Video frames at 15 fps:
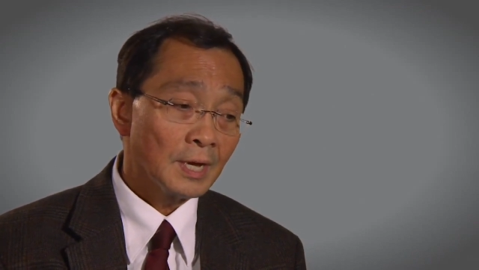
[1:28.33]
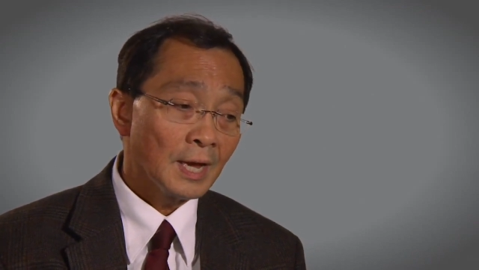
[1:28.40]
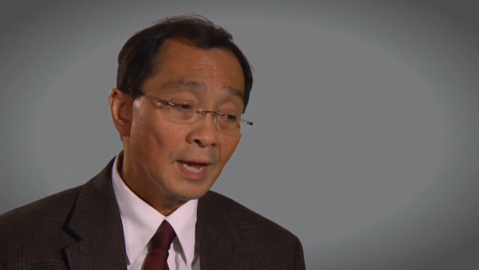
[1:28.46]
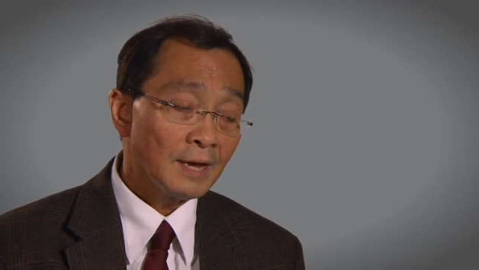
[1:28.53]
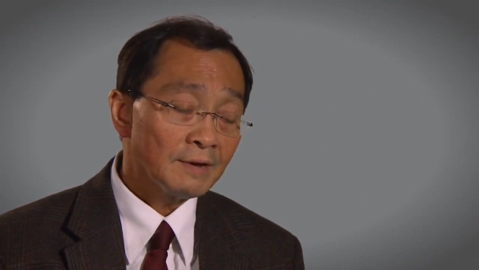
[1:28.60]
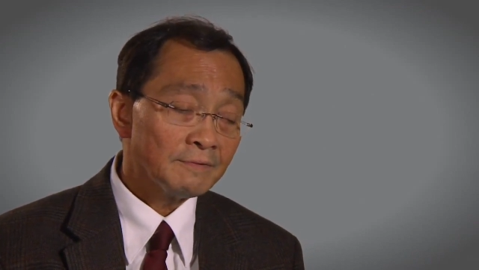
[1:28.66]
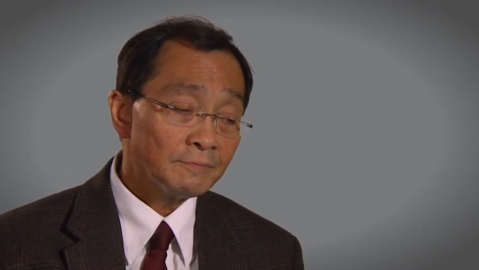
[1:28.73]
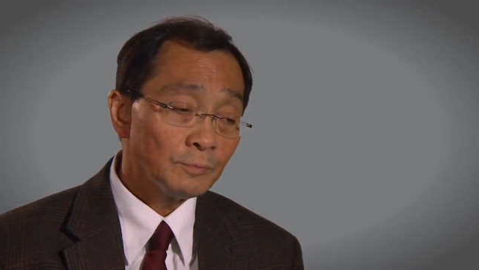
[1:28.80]

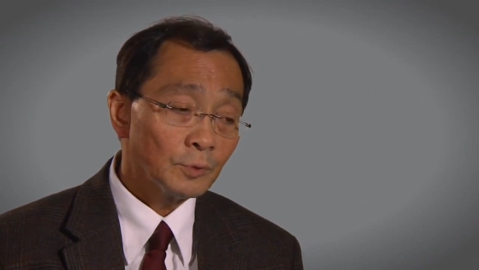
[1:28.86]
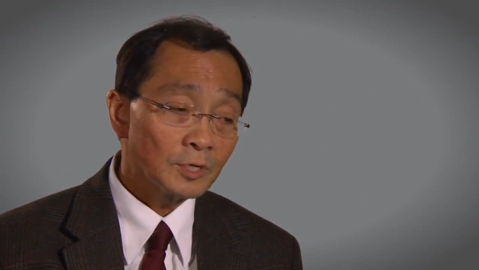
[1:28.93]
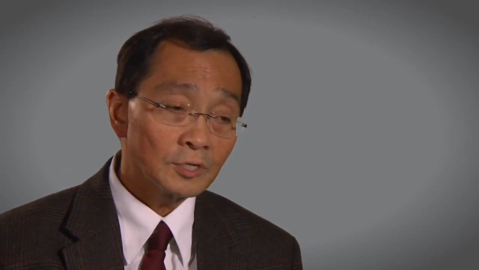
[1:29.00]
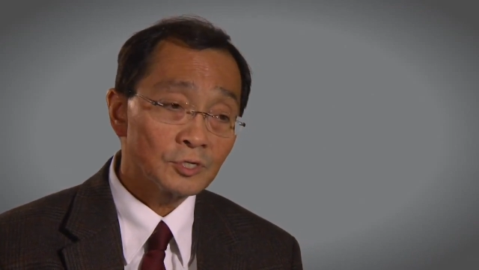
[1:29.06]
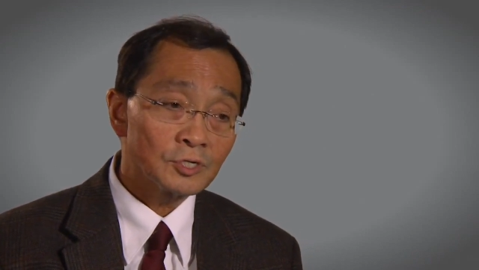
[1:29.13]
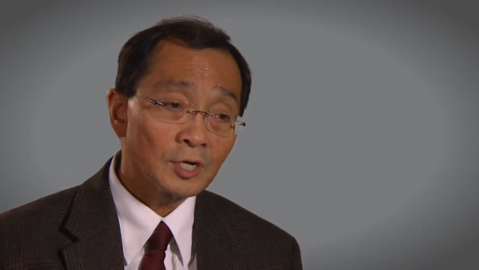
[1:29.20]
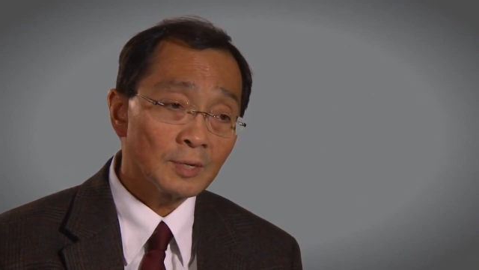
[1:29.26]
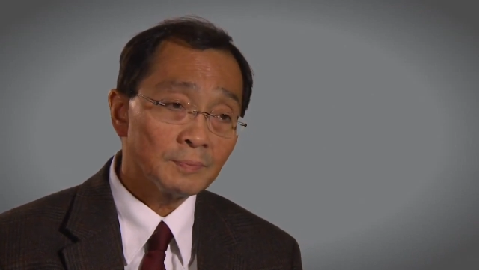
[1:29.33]
have
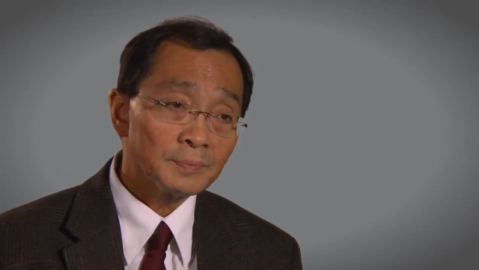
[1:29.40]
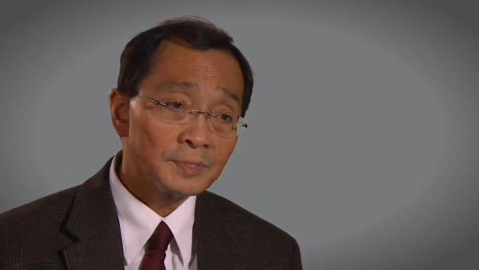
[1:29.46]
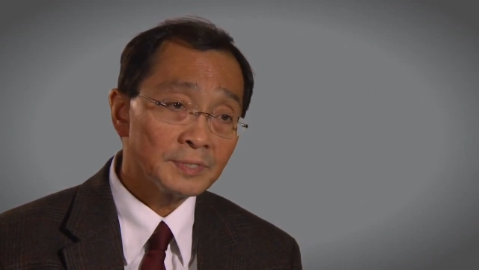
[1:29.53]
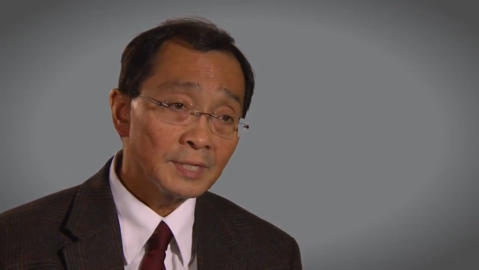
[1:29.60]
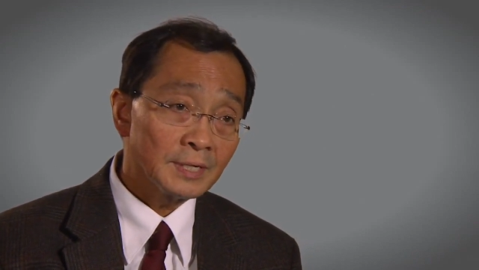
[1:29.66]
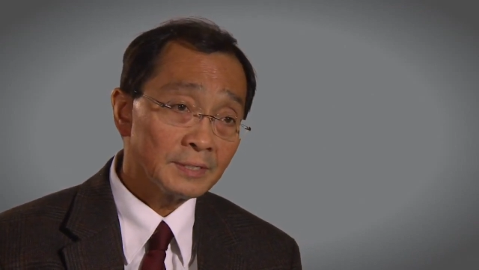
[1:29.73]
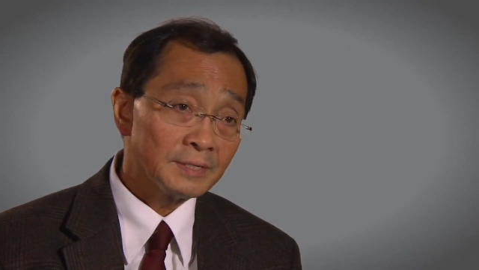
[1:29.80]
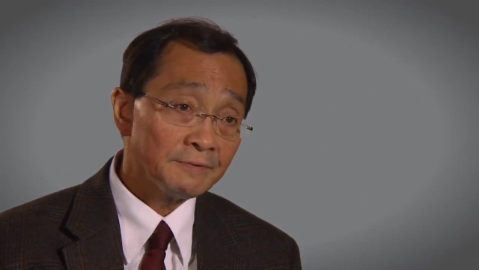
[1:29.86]
workshops
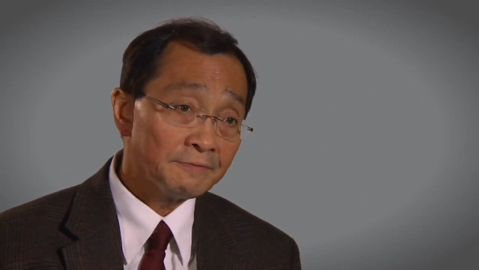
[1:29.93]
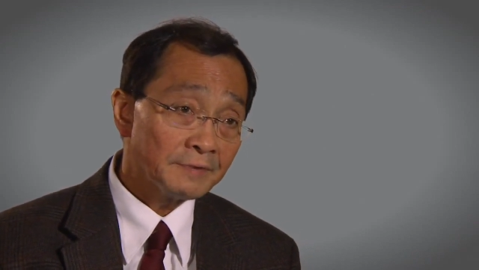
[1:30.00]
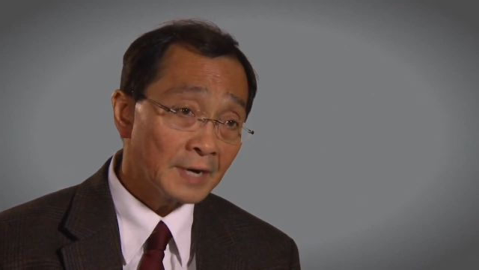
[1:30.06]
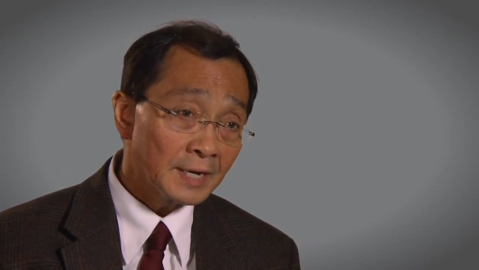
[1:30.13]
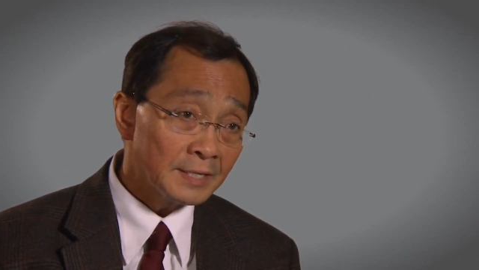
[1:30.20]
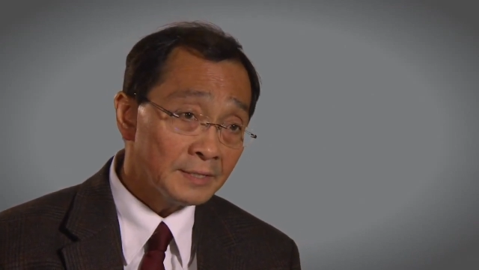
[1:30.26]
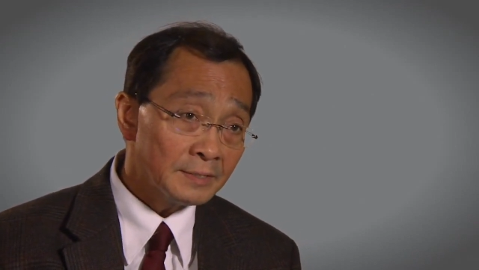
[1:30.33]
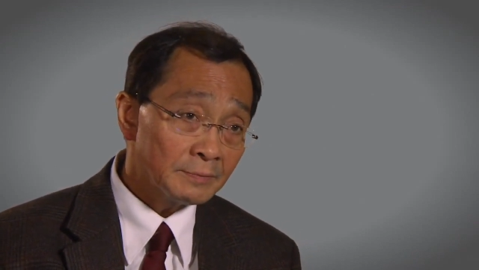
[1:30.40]
that
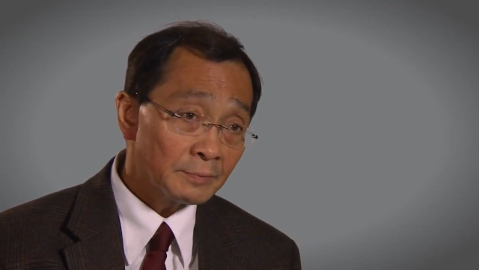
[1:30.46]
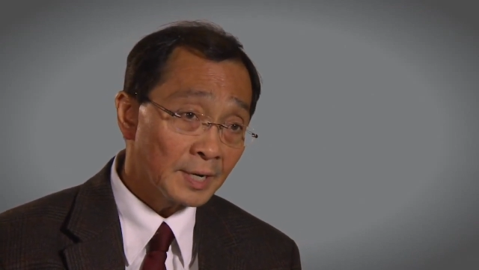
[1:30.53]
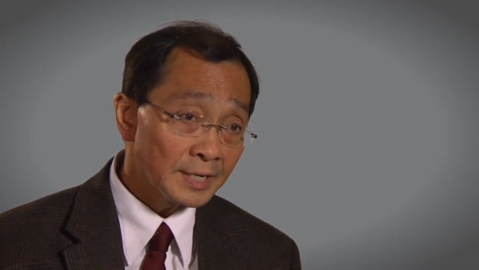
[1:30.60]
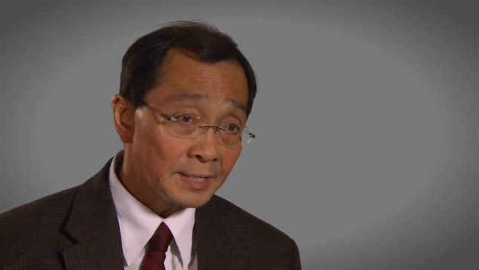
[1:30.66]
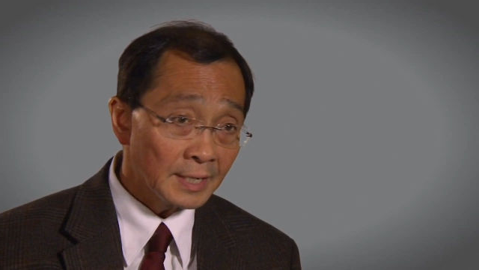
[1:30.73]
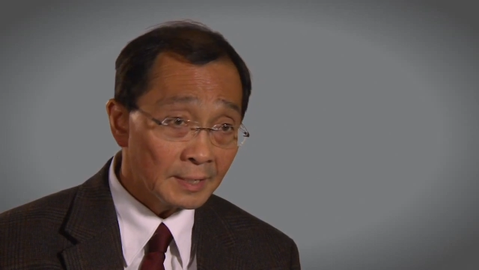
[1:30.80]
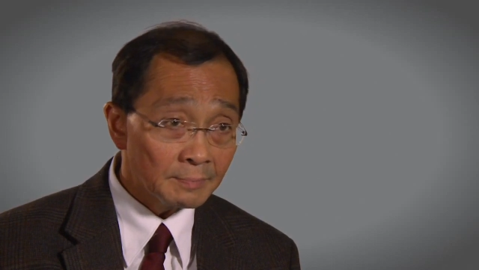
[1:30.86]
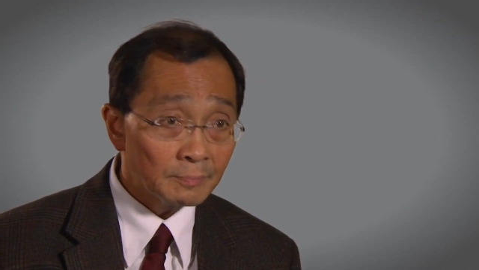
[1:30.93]
define the
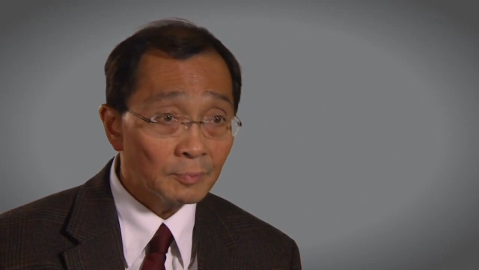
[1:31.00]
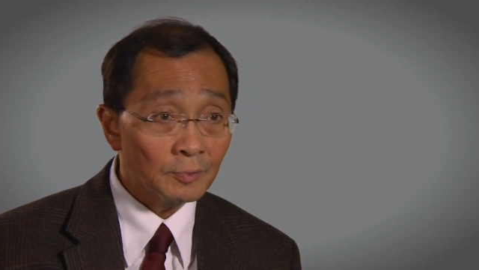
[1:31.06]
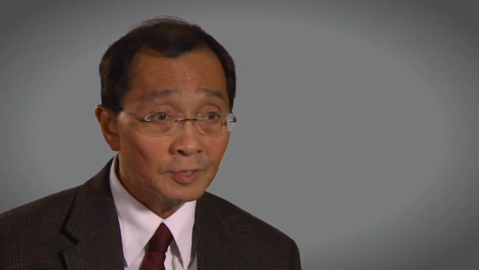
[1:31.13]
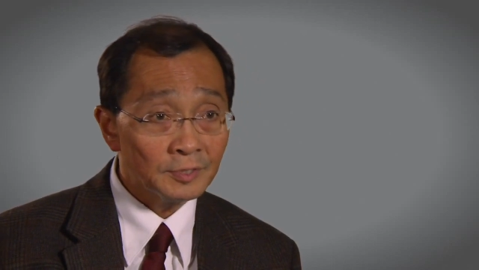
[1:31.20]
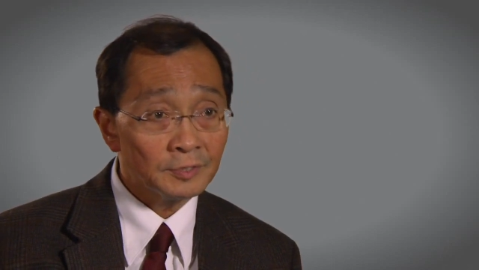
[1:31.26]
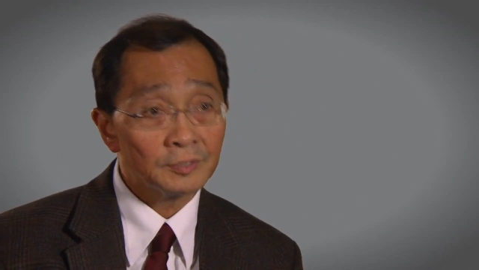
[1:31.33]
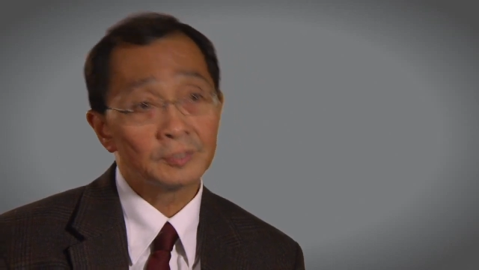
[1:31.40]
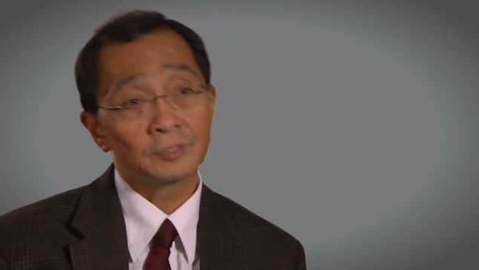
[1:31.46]
right
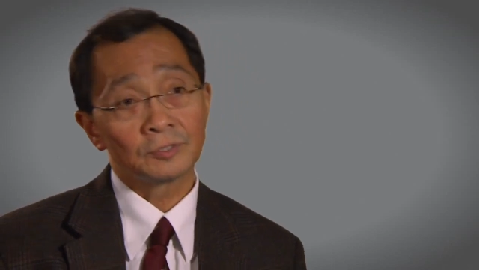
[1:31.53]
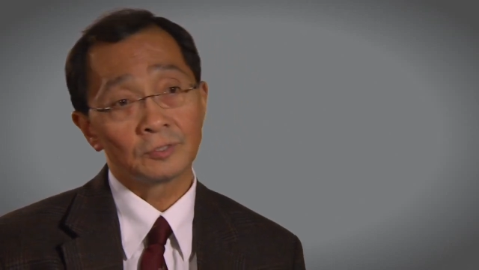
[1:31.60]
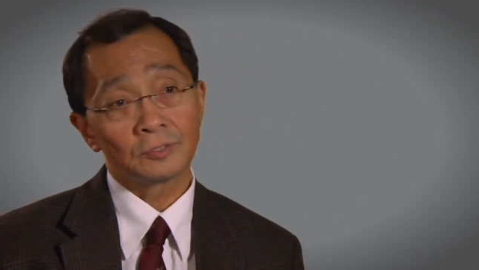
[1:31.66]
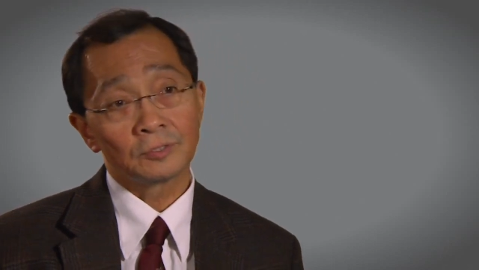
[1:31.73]
endpoints